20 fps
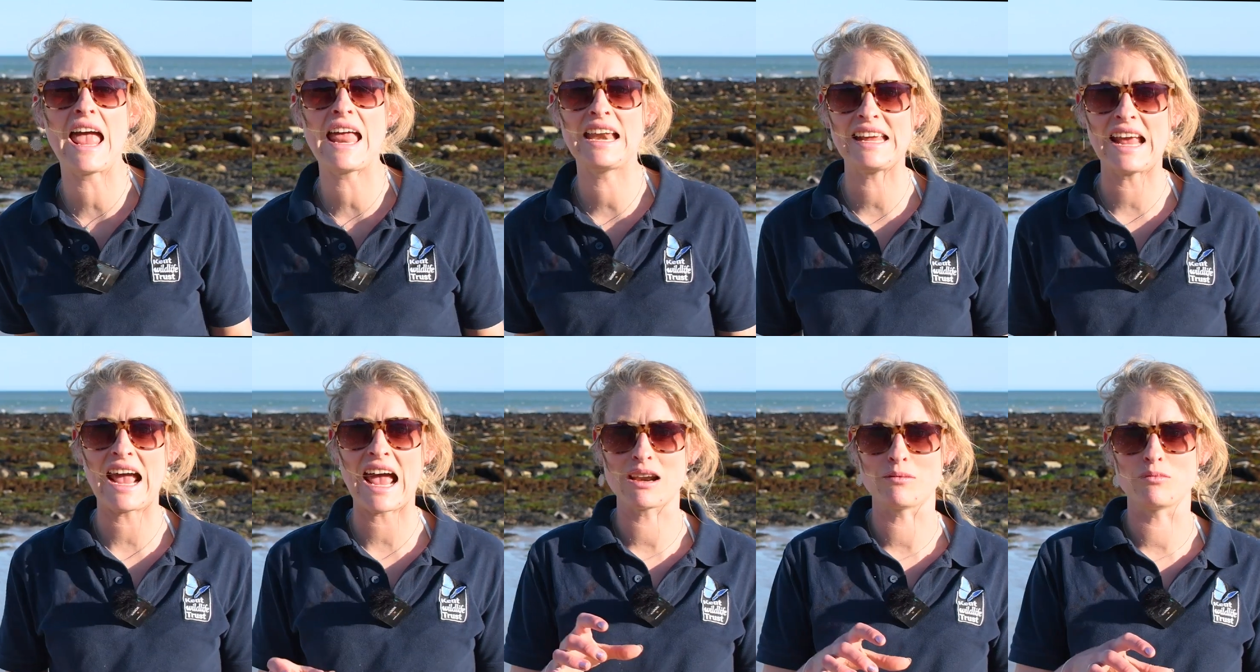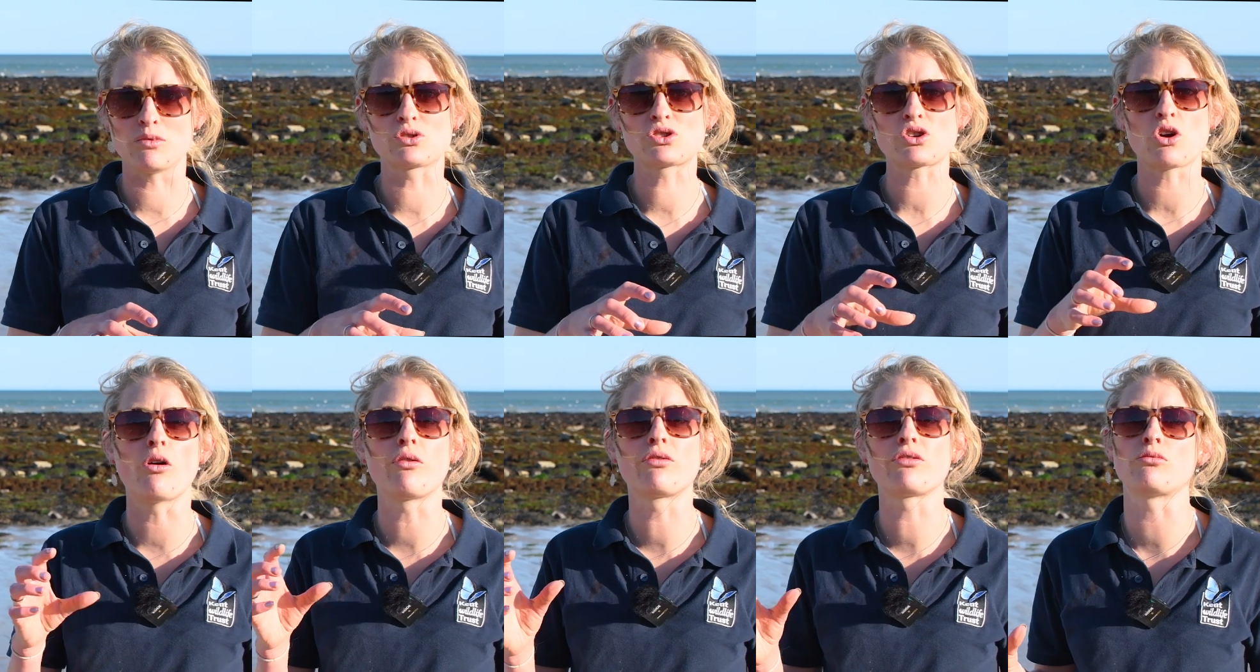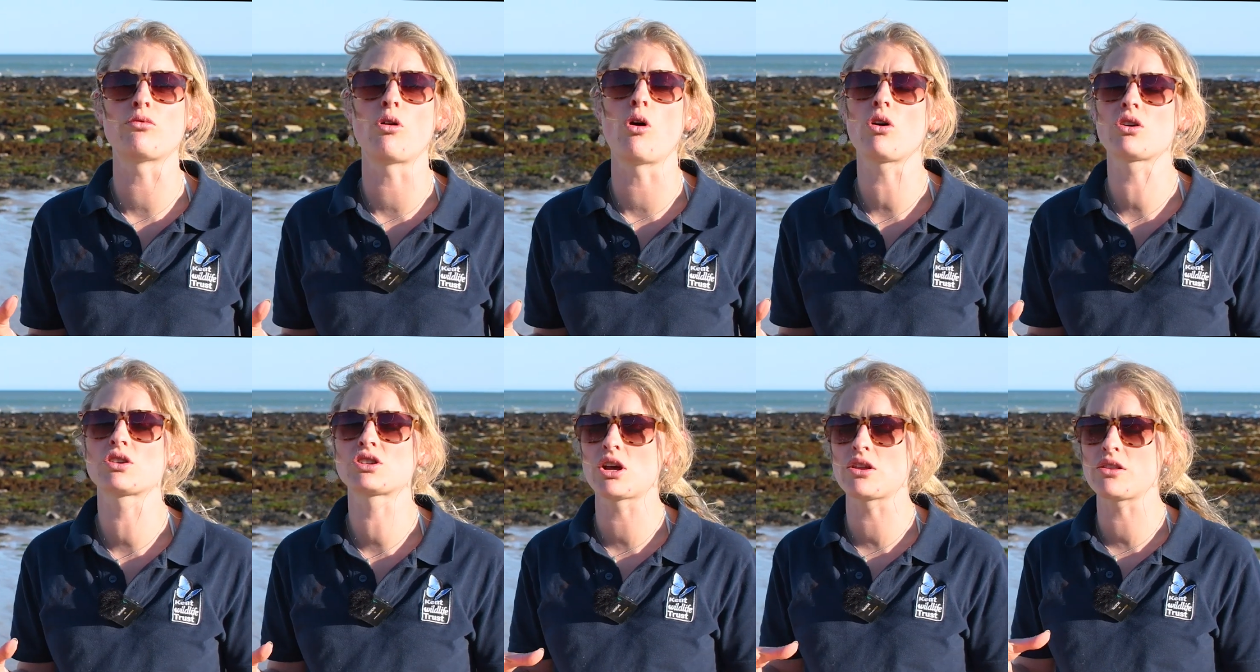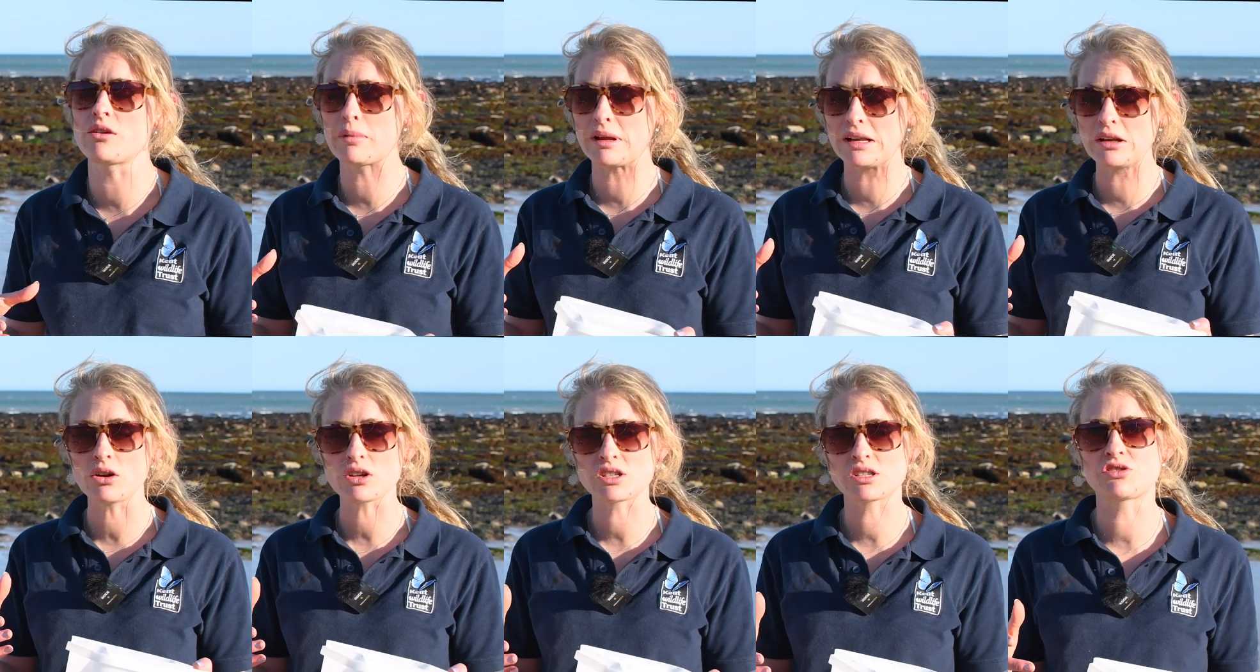any animals off the rock. So there'll be
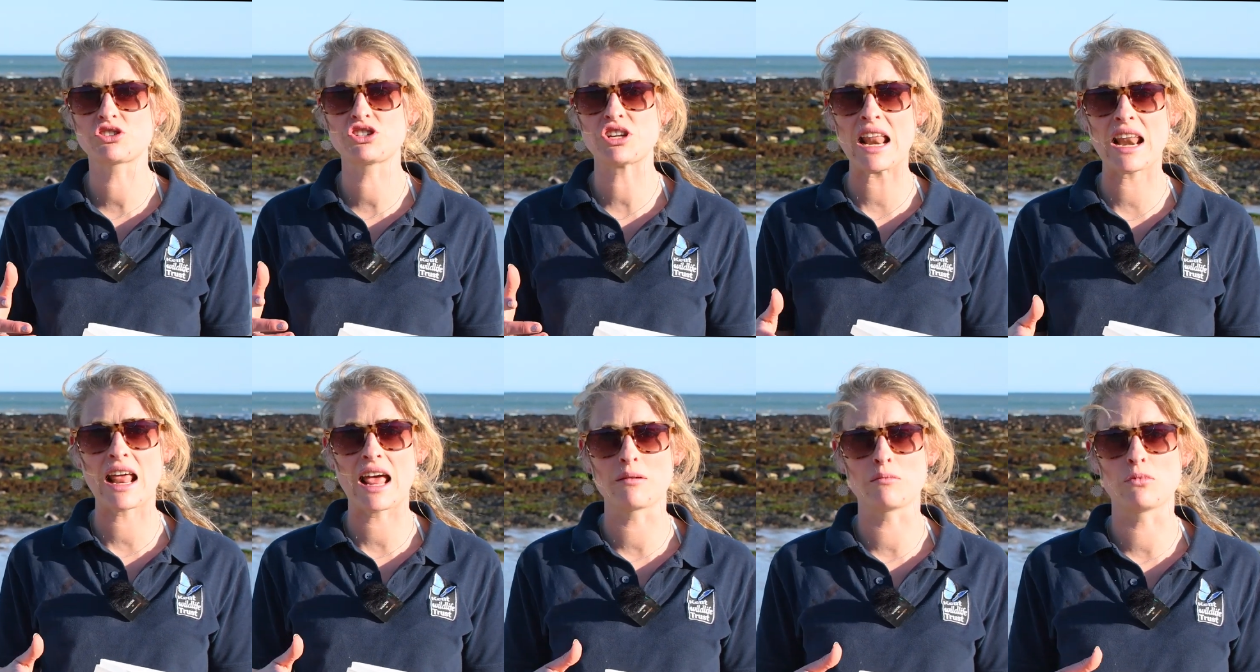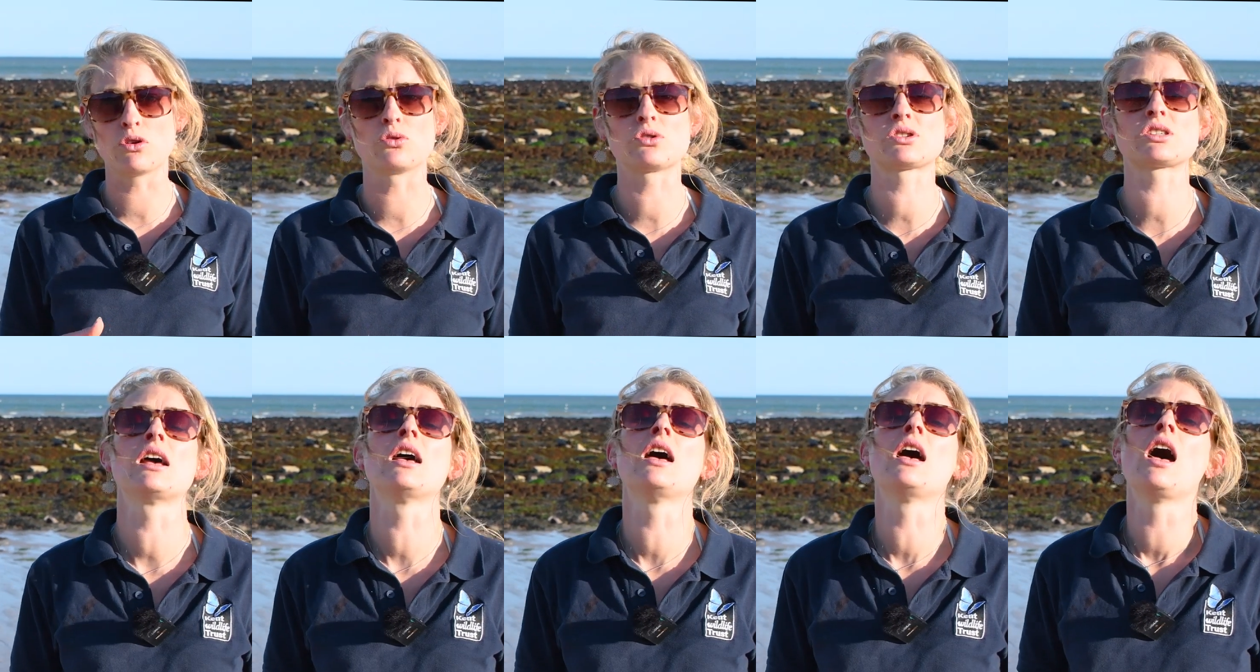lots of shell animals